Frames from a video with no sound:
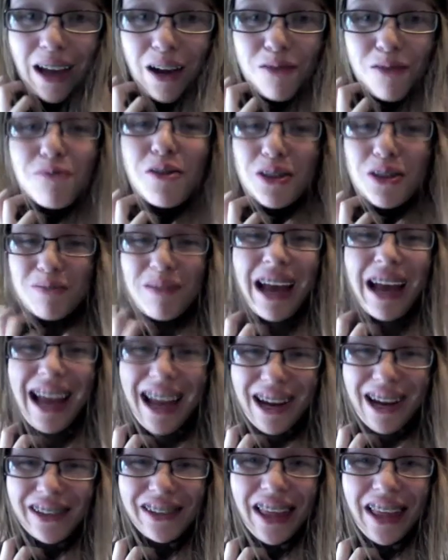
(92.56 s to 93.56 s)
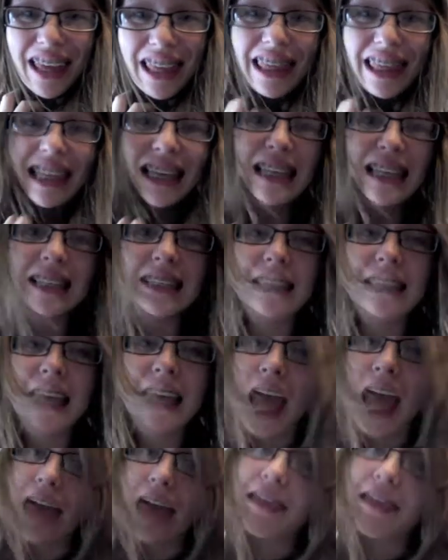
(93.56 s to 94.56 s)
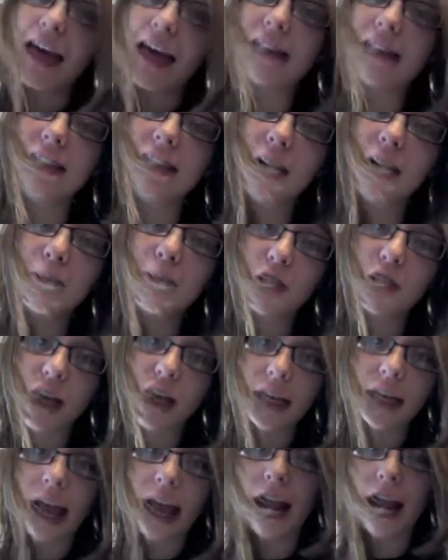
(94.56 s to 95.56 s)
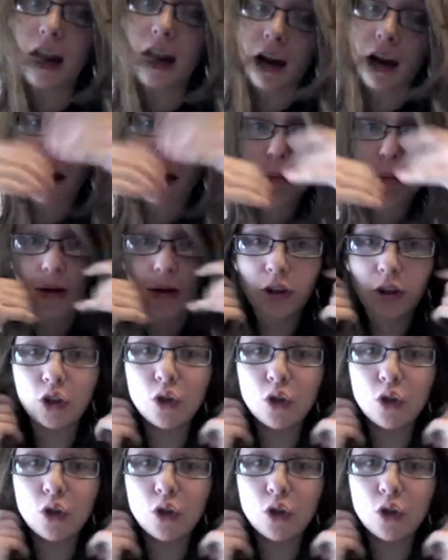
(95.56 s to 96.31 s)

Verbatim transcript: with my hair like this, and that is how much I care about